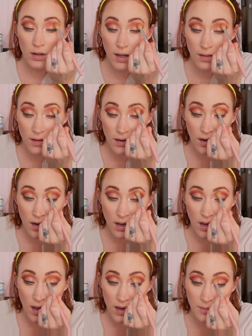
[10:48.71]
color.
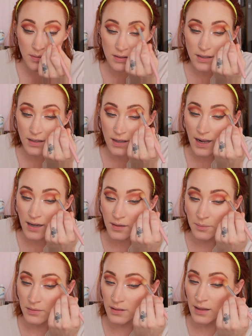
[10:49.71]
I'm just going to kind
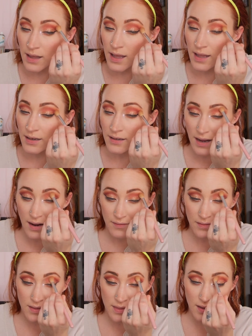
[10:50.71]
of blend
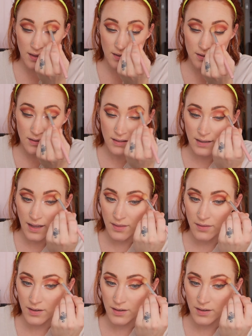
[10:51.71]
everything together.